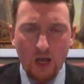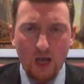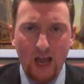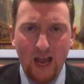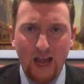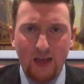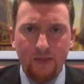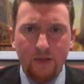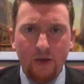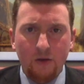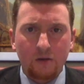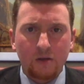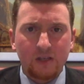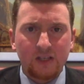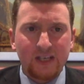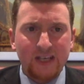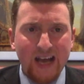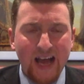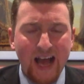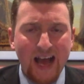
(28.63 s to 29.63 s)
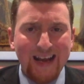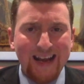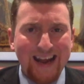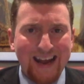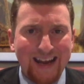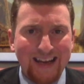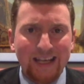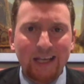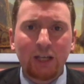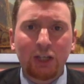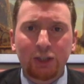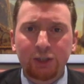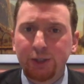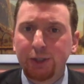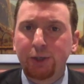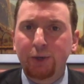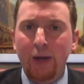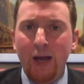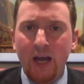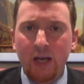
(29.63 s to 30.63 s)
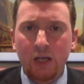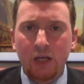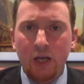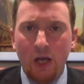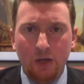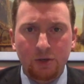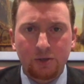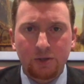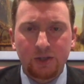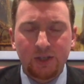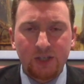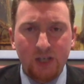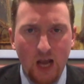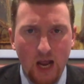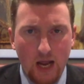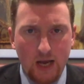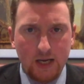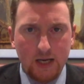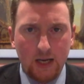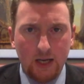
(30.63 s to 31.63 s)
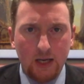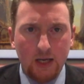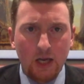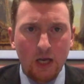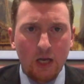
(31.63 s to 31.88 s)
and there is not any clear headed understanding